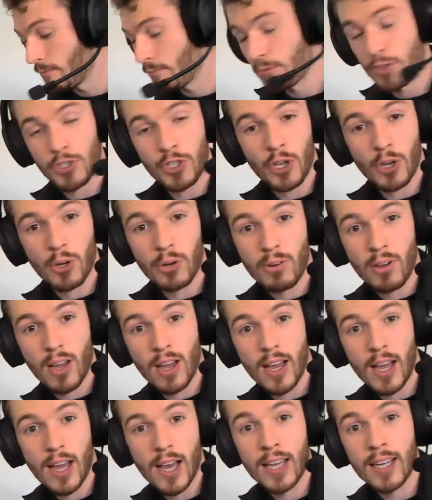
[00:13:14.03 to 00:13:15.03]
So,
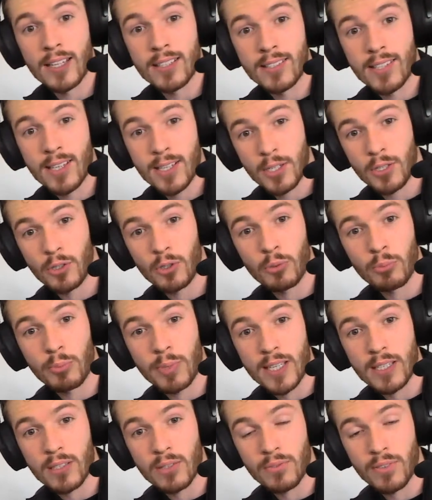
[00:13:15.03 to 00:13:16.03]
an additional
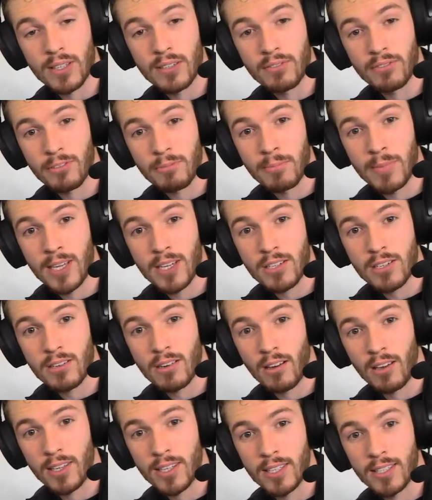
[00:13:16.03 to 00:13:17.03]
piece of information
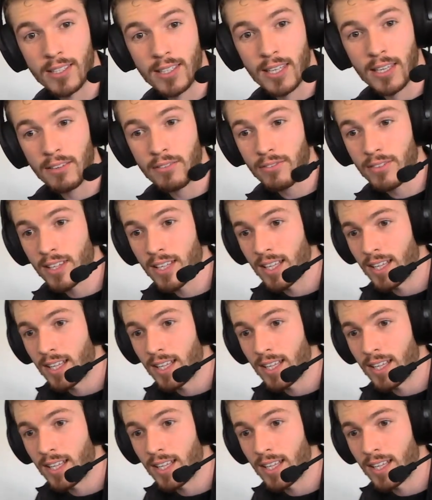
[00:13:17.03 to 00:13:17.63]
I can give